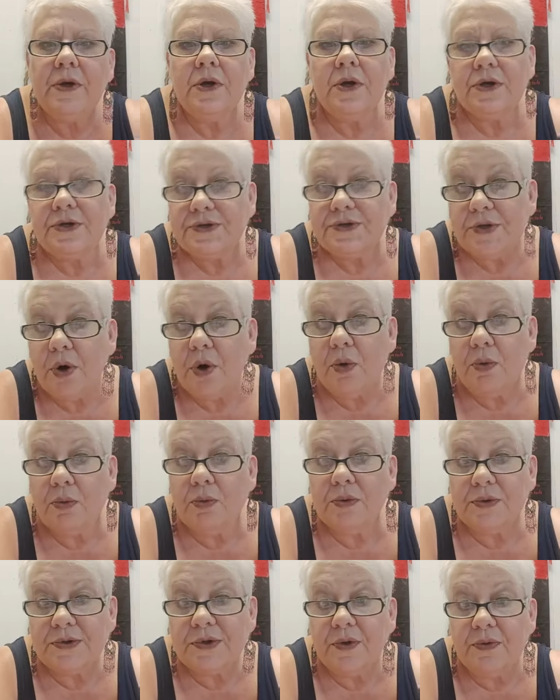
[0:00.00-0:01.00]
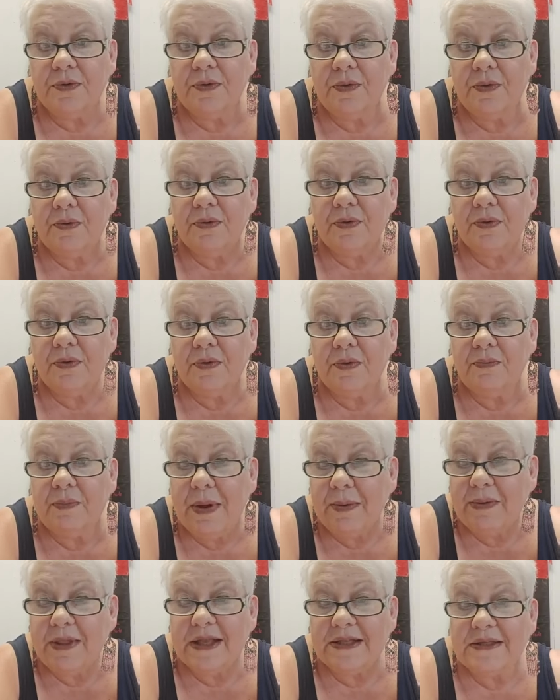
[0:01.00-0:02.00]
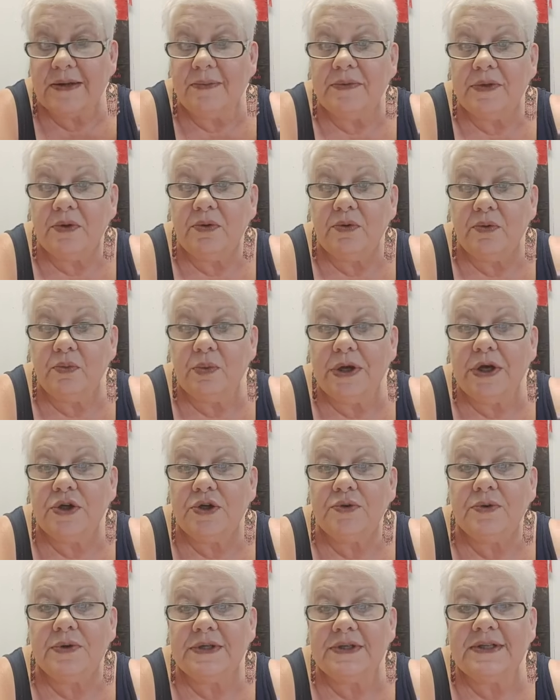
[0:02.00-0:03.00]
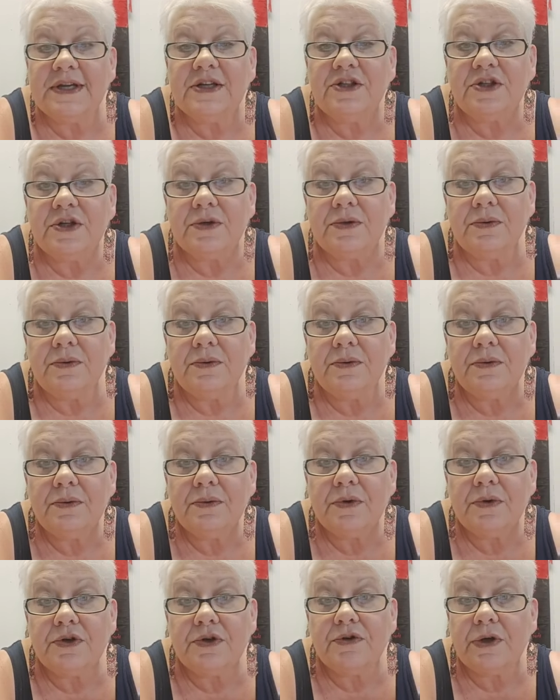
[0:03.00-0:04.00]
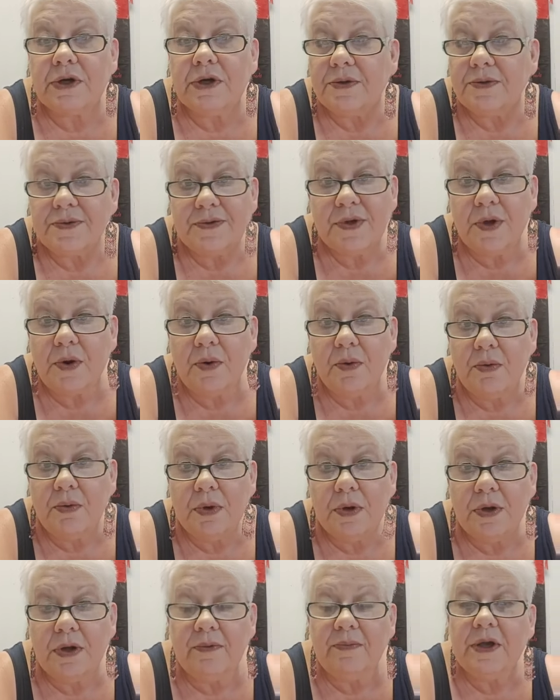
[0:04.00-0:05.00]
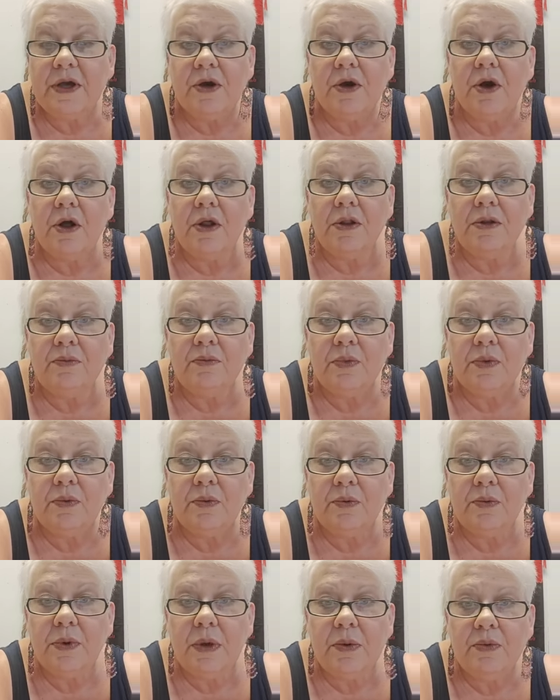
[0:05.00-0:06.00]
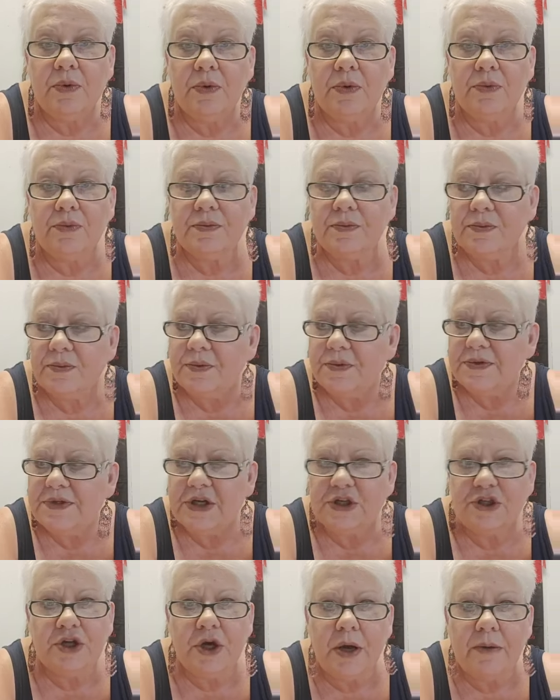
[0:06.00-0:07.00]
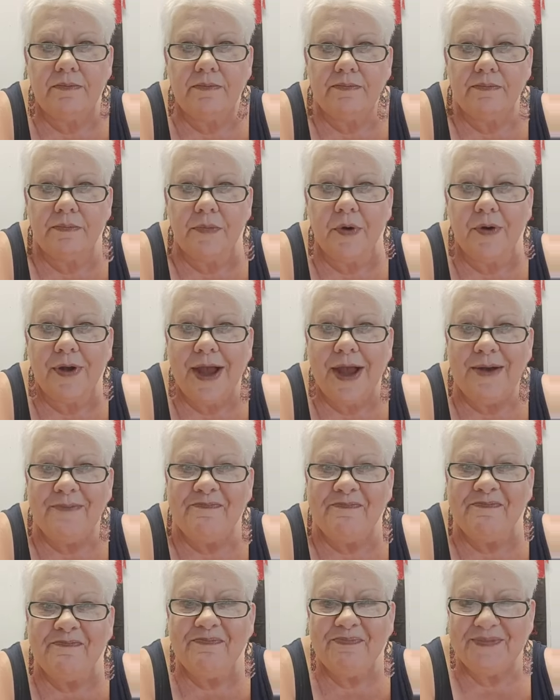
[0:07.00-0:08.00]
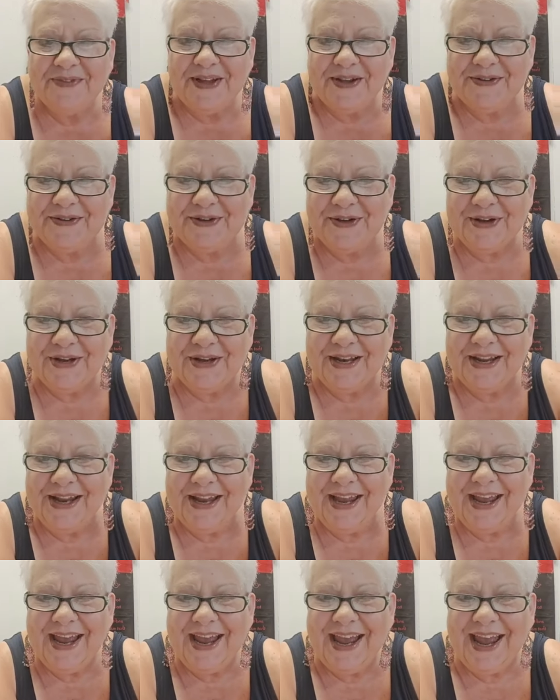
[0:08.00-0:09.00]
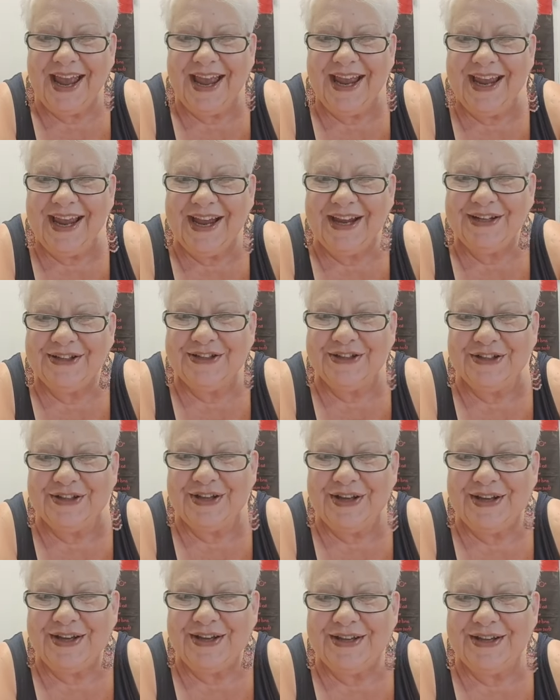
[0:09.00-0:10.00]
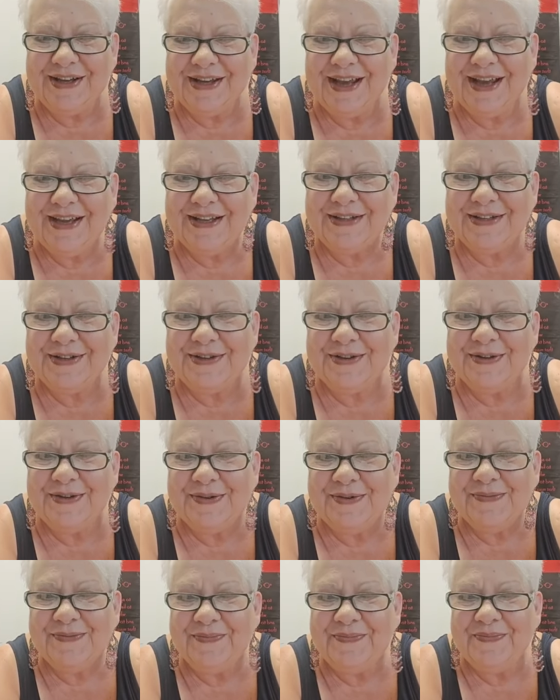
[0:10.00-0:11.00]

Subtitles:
So maybe that's something we could do in a session, Katrina. So give me a call and we'll set you up. Okay? Sounds good. Hey, Angela. Hey, Sue.